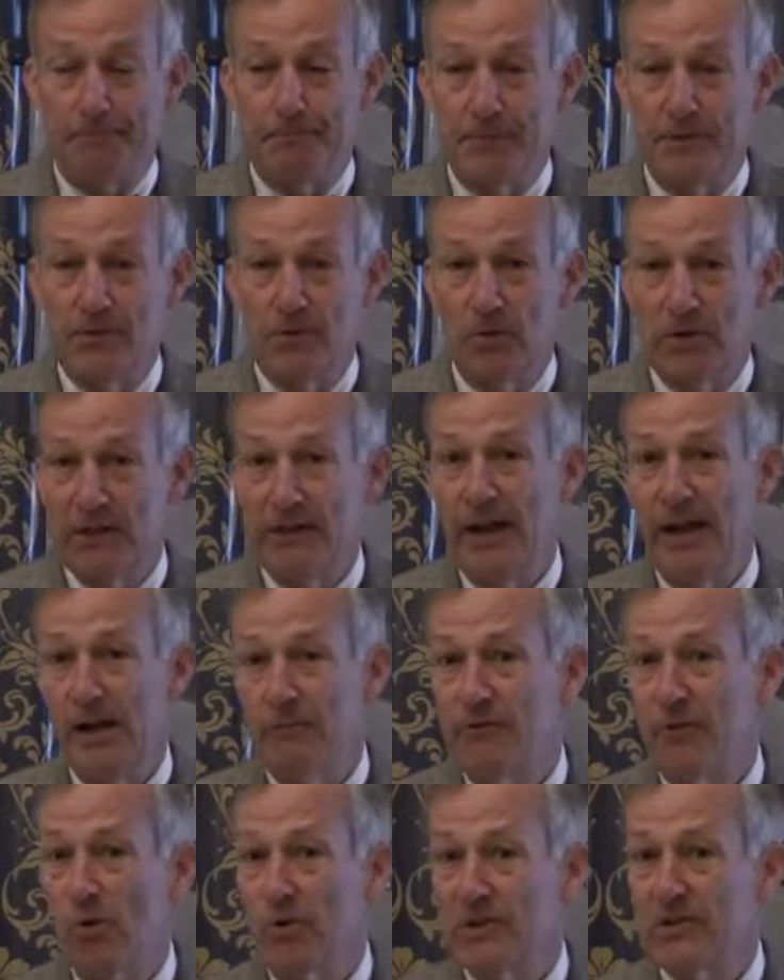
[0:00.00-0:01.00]
So today I'm
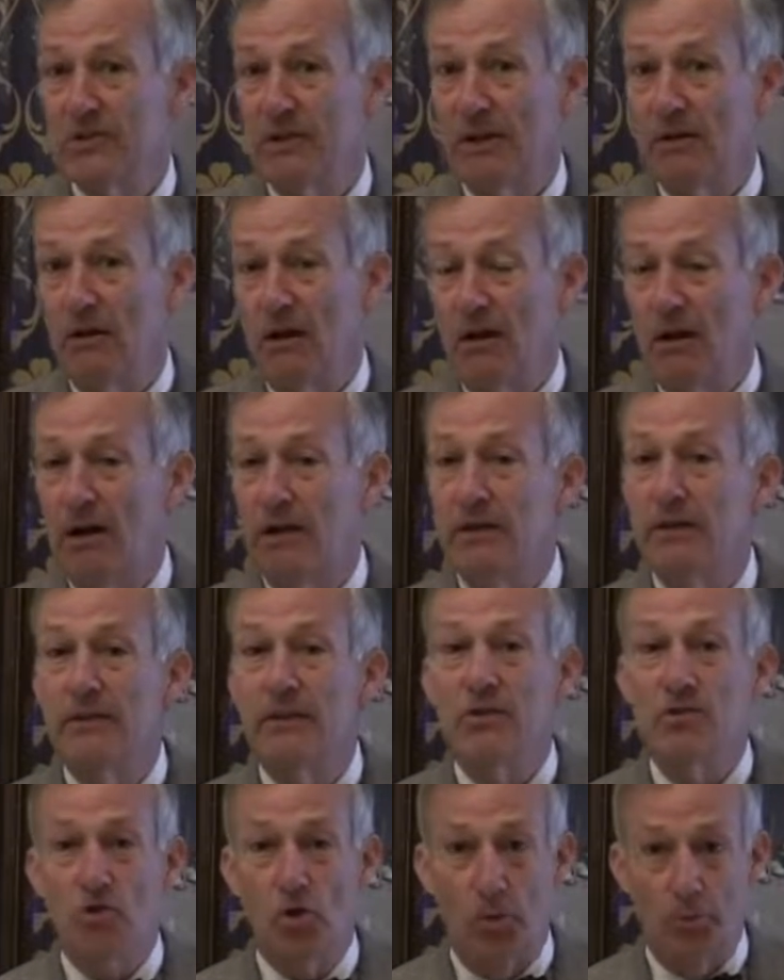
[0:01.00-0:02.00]
focusing on the
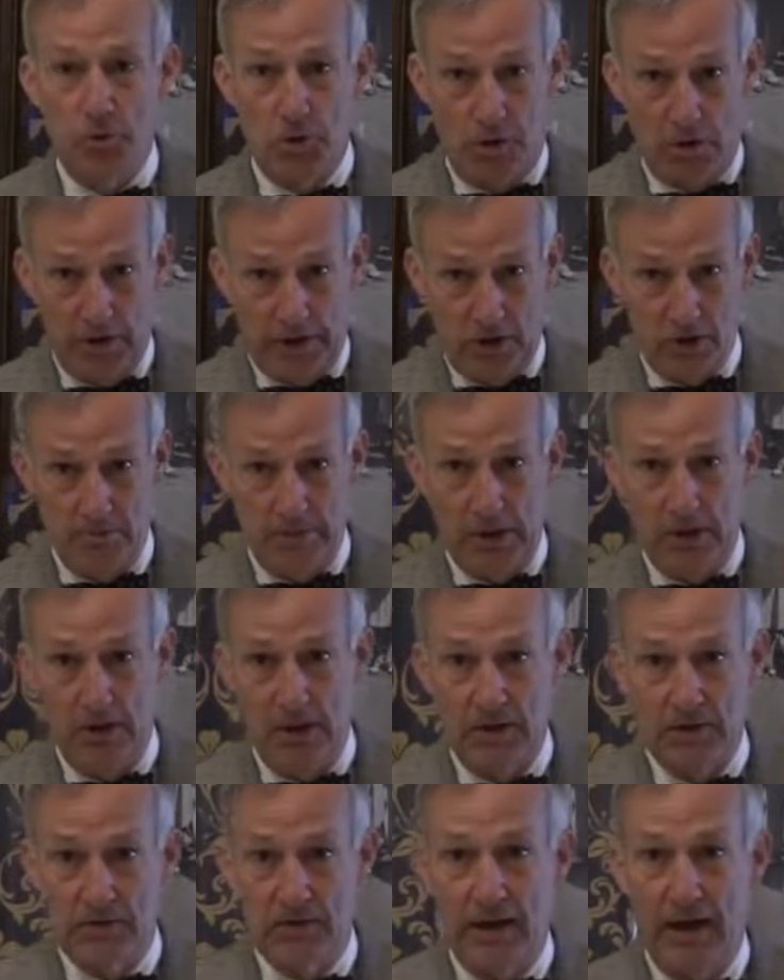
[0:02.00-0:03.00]
sculpture collection
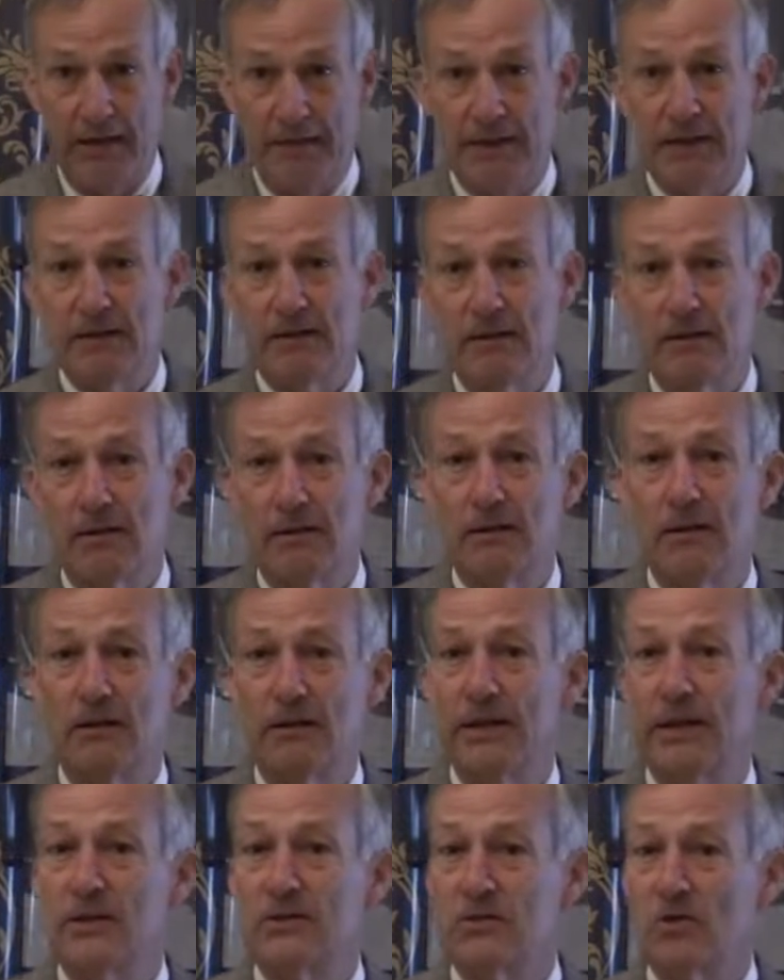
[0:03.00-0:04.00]
because I think the
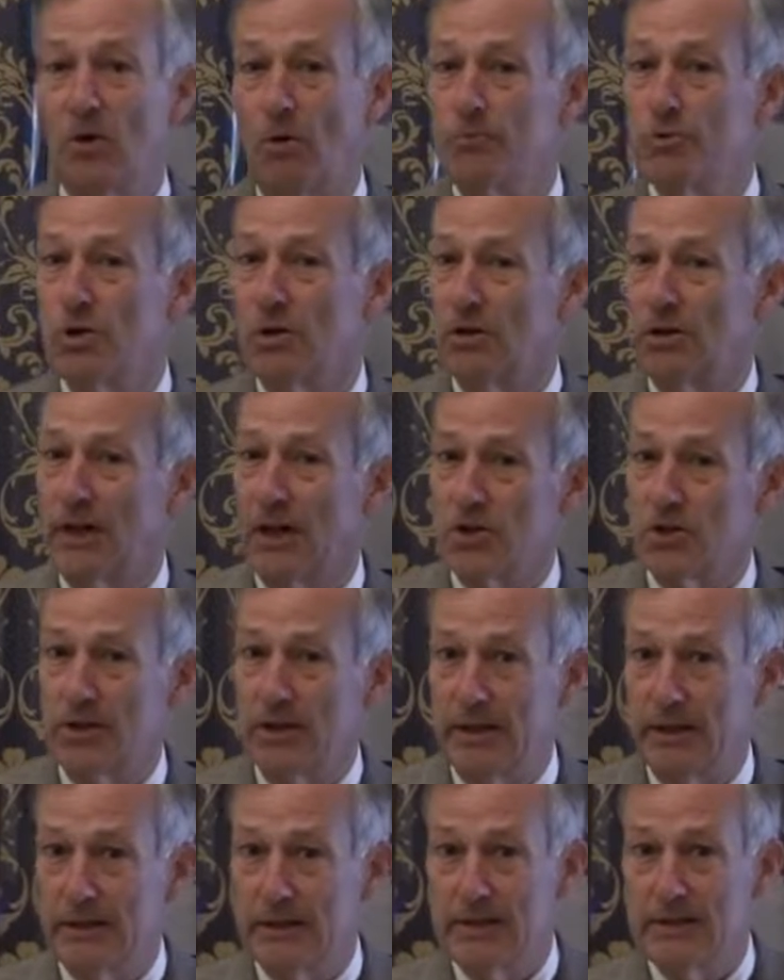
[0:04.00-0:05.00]
League's sculpture collection
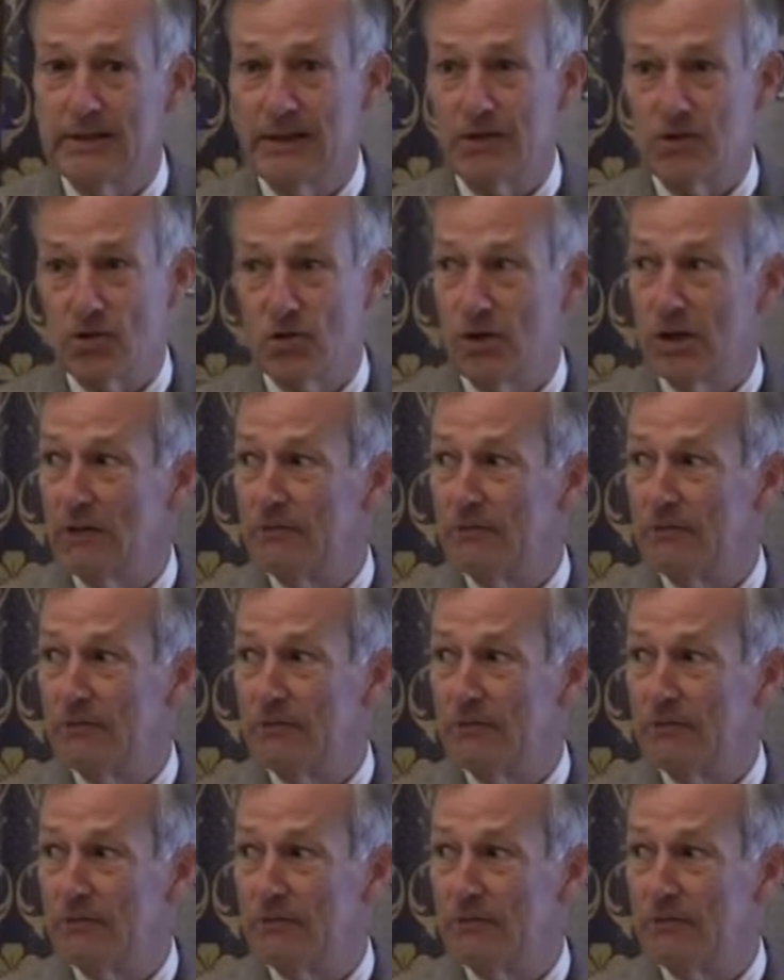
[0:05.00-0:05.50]
is as good,